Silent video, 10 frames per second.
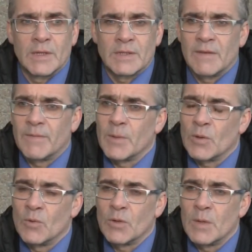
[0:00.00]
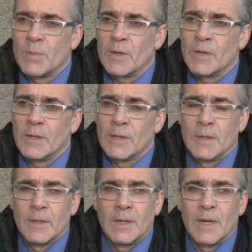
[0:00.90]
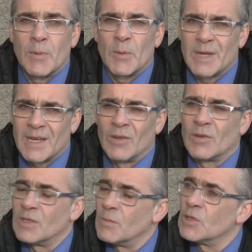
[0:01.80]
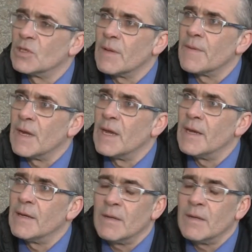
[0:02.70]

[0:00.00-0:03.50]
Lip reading: save from the goalkeeper. But we didn't look as much as a threat.